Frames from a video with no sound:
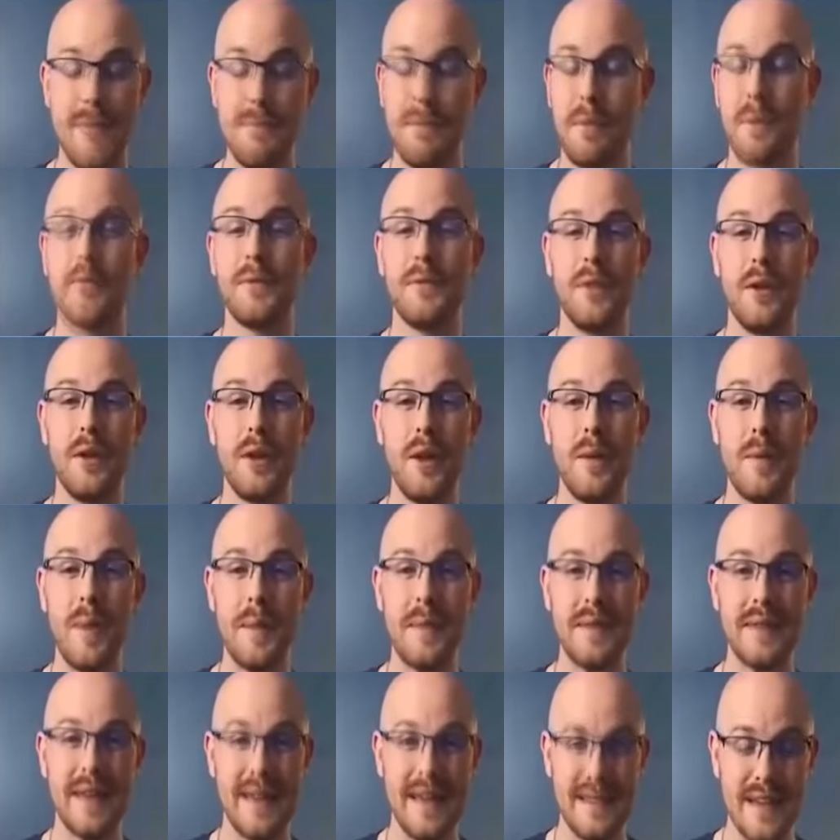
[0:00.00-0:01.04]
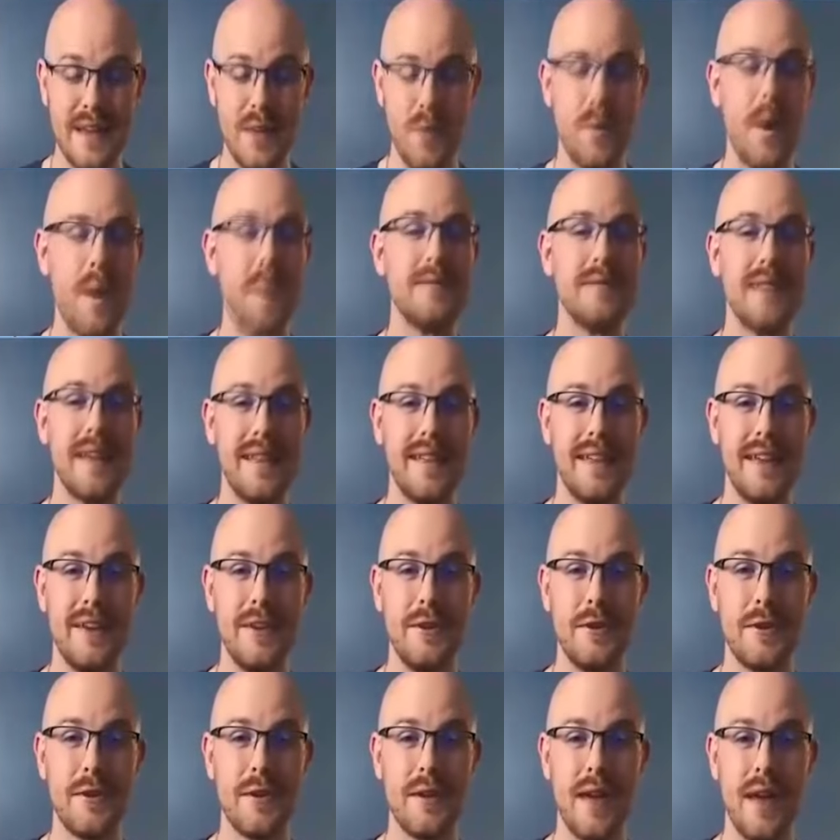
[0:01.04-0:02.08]
A portfolio website is a website that
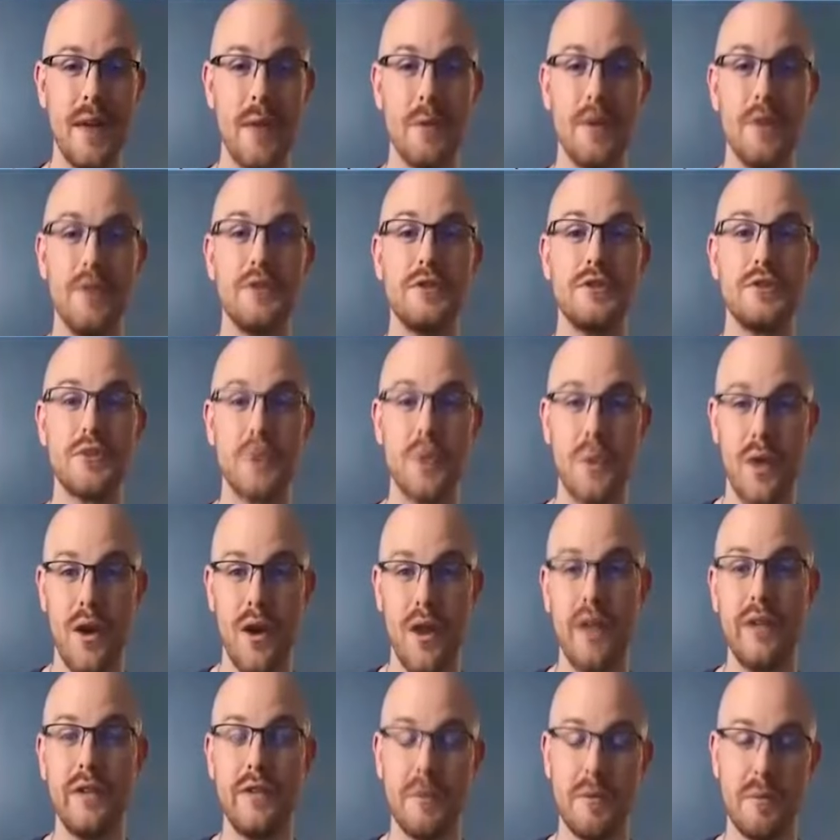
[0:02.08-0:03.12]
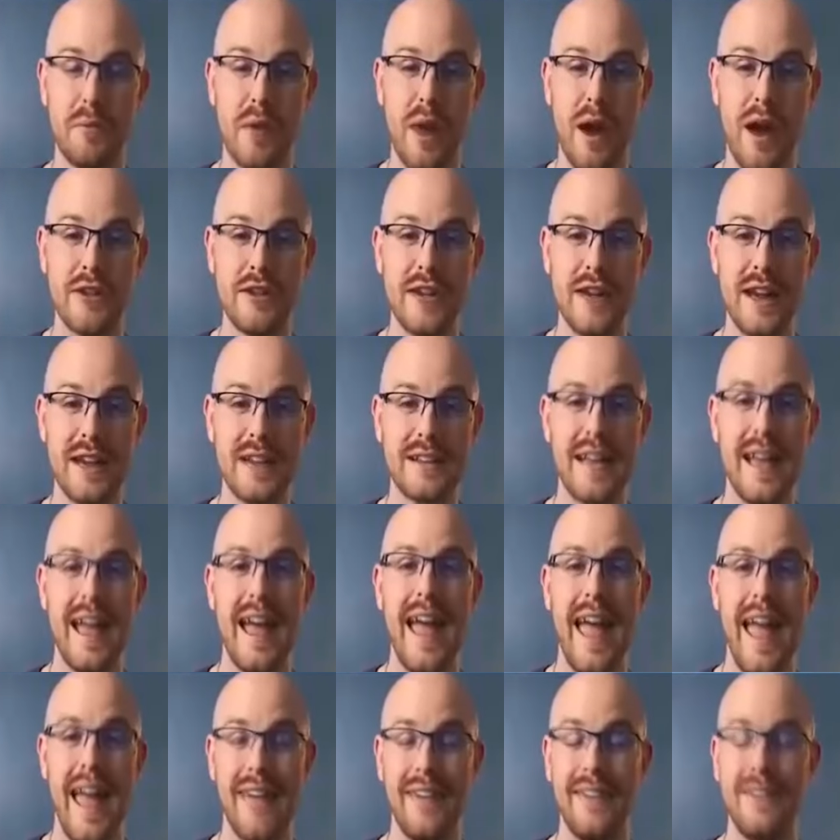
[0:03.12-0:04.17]
you create where you store all of your projects,
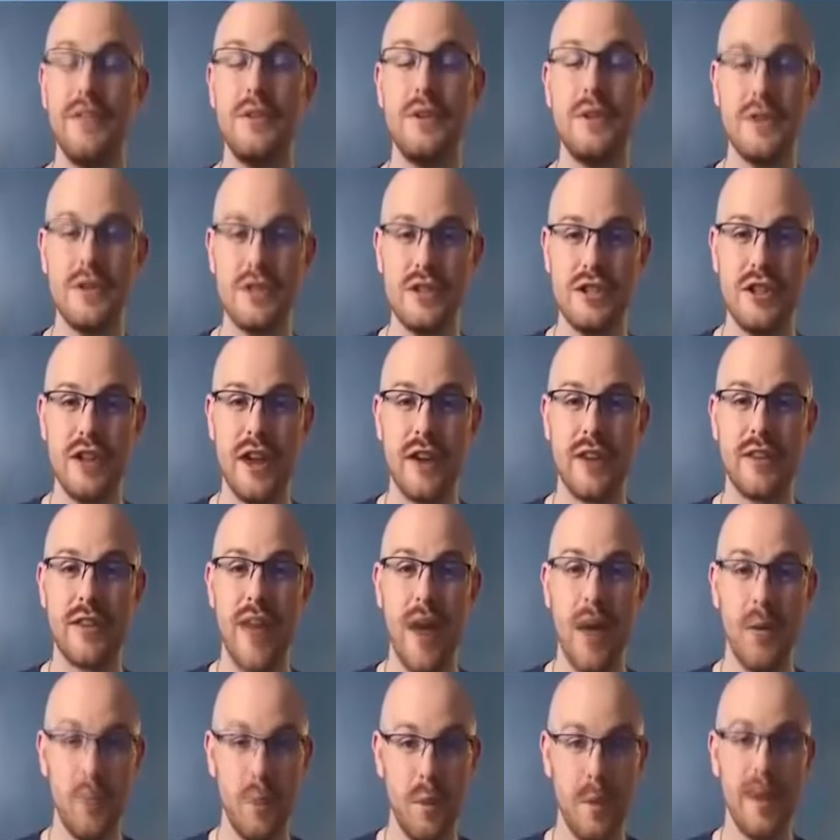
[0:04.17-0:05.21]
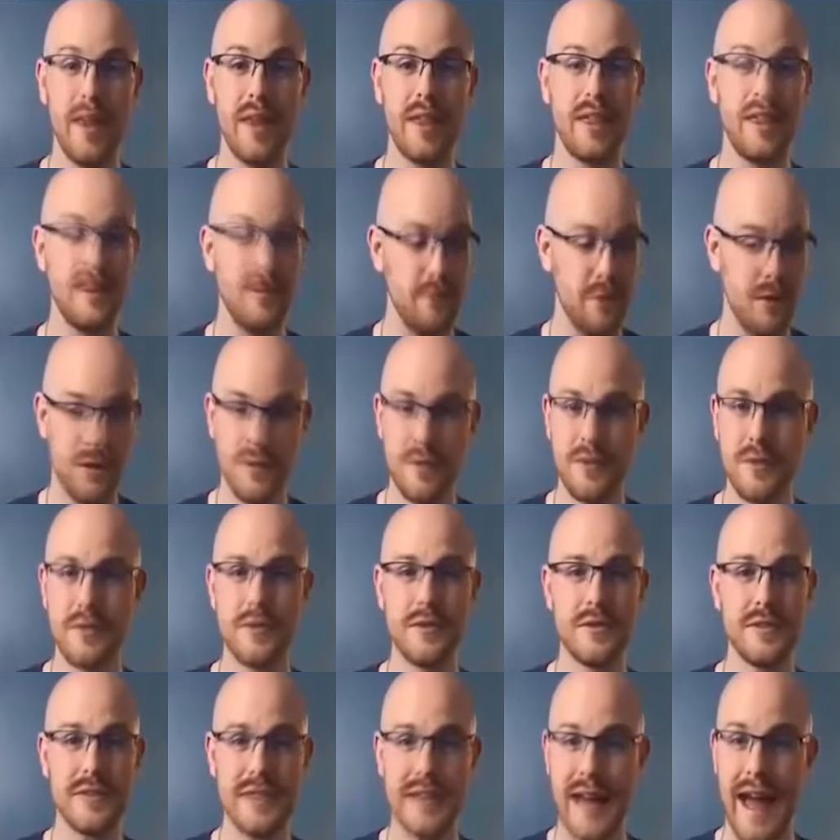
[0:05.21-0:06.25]
and then you can share that with
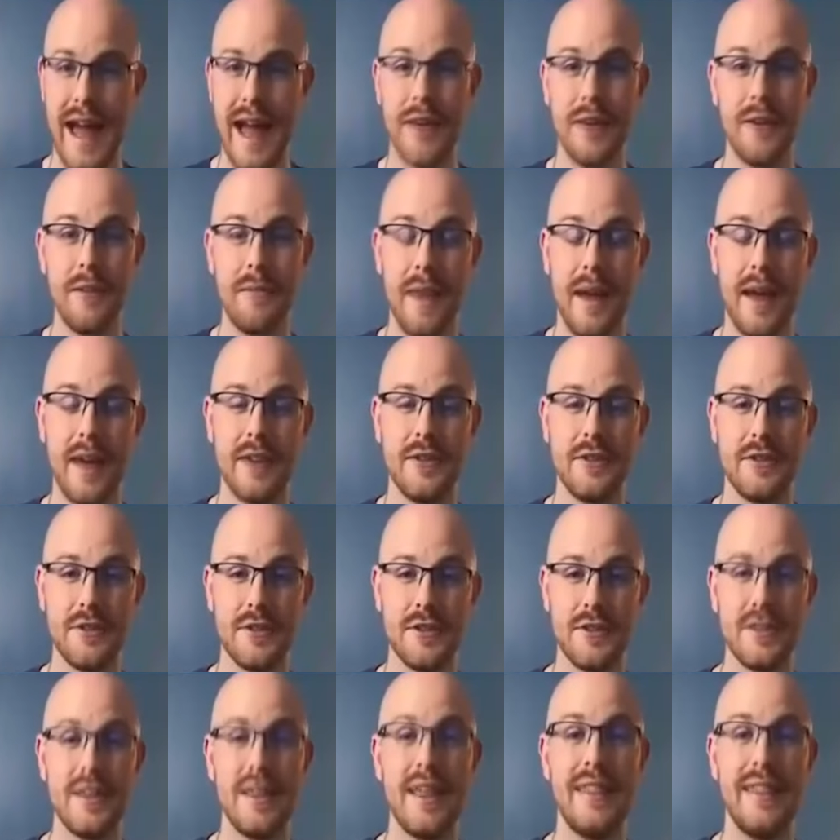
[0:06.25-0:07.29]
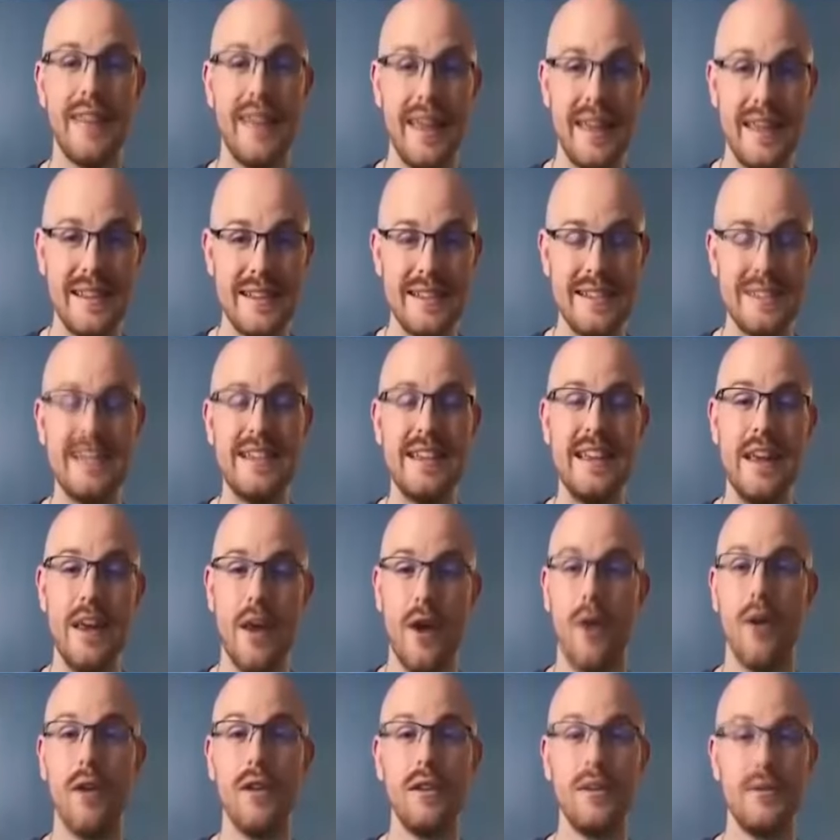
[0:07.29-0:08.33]
recruiters and hiring managers so that they can see
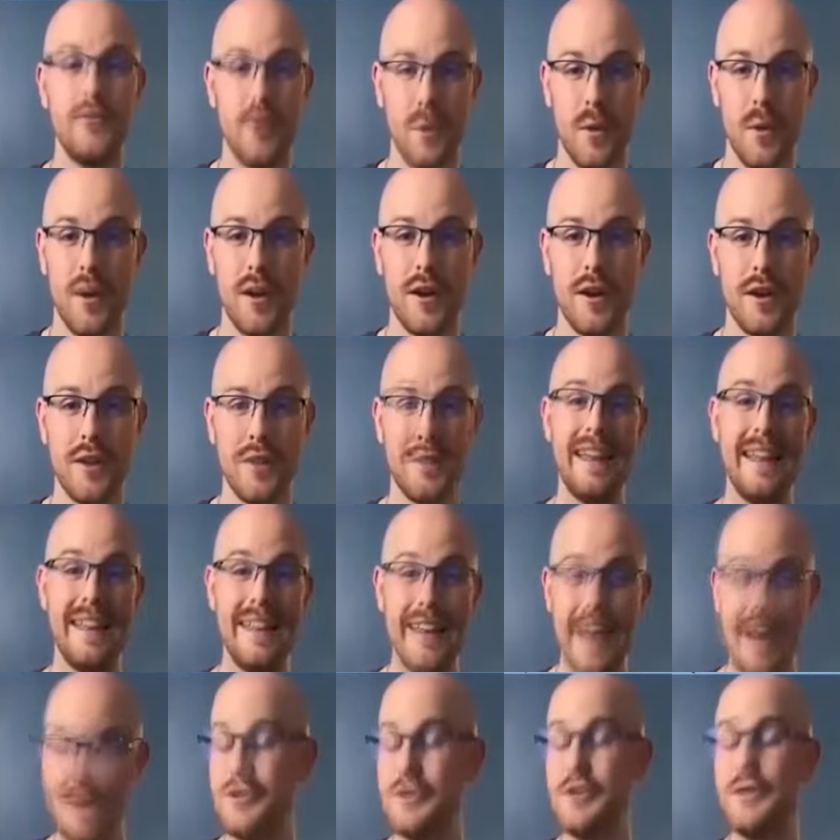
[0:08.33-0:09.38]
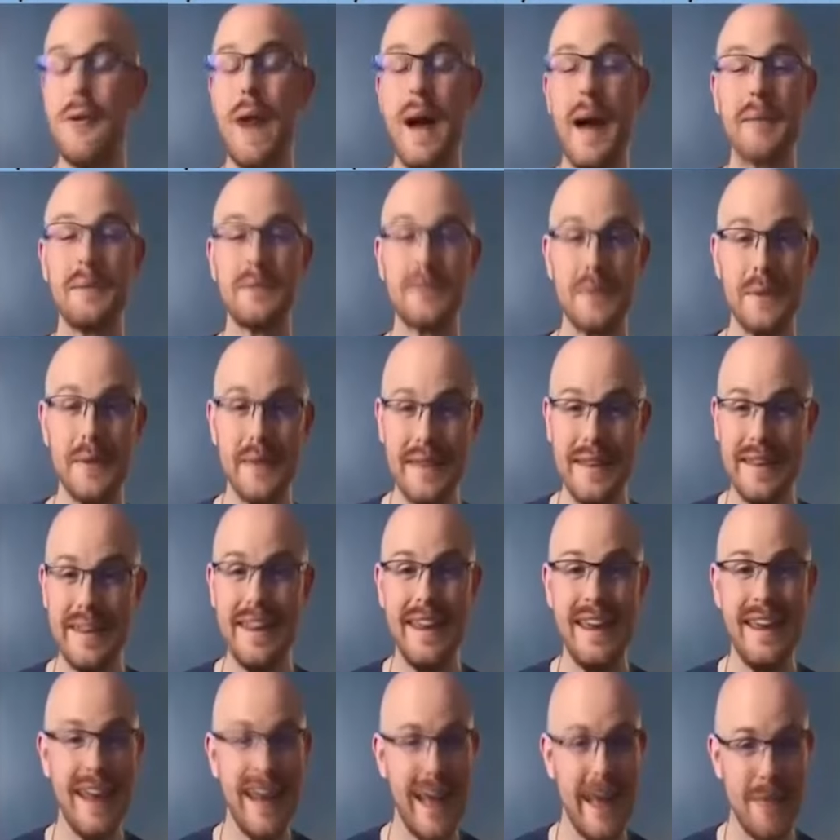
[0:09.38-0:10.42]
all of your work. Now, do you absolutely
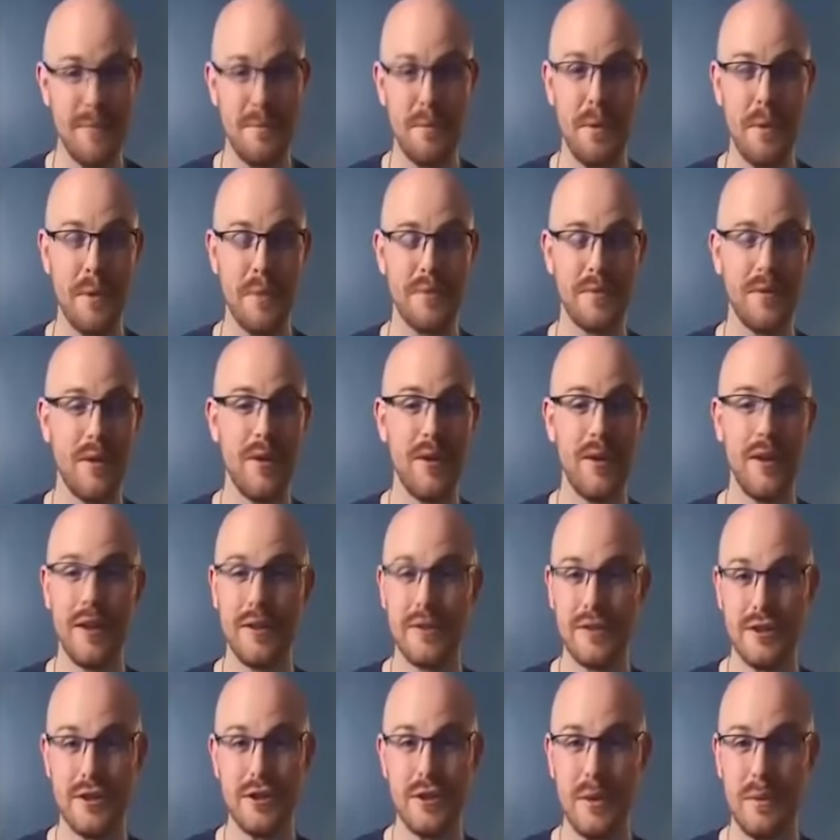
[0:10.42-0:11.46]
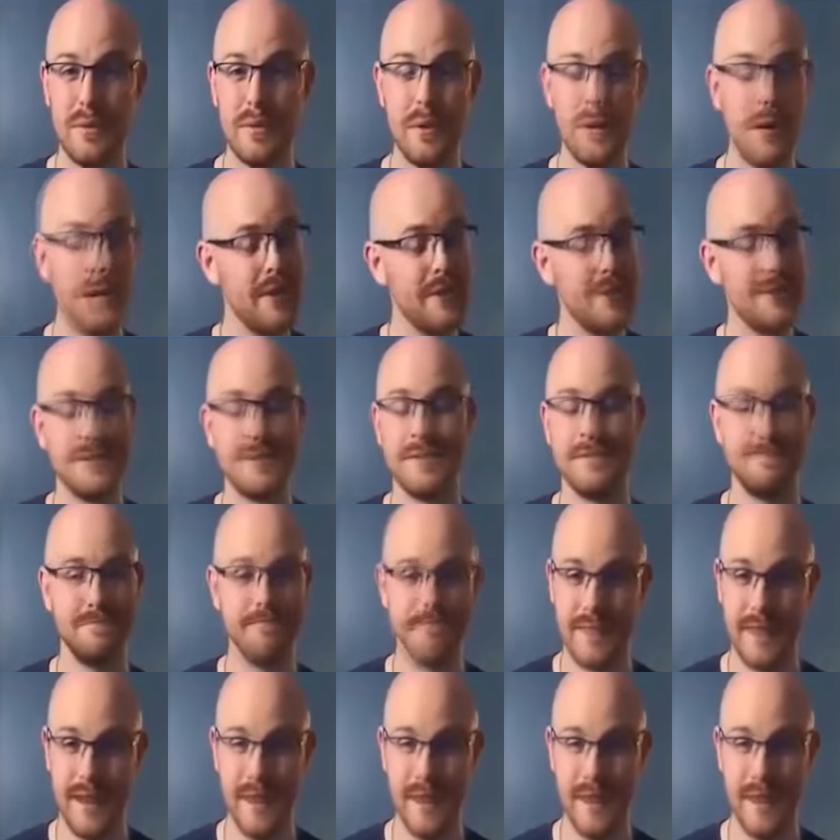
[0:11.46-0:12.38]
need a portfolio to show employers?